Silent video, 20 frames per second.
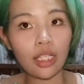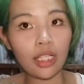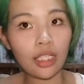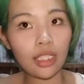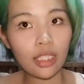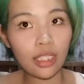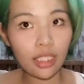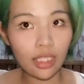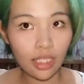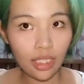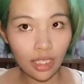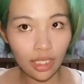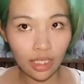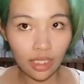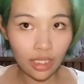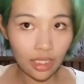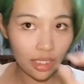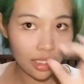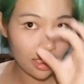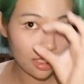and
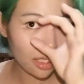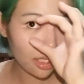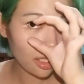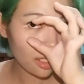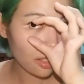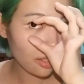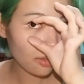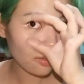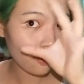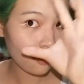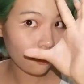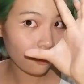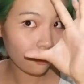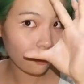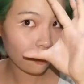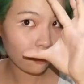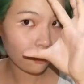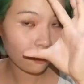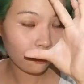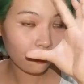then instead of
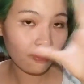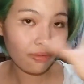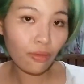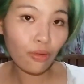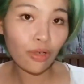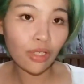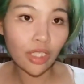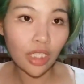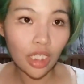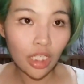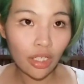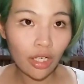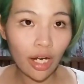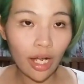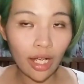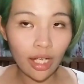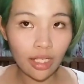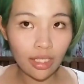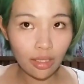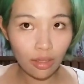forcing your
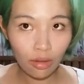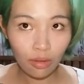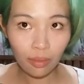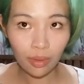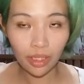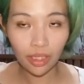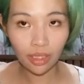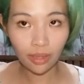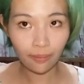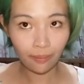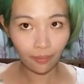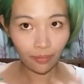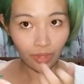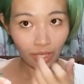eyes open,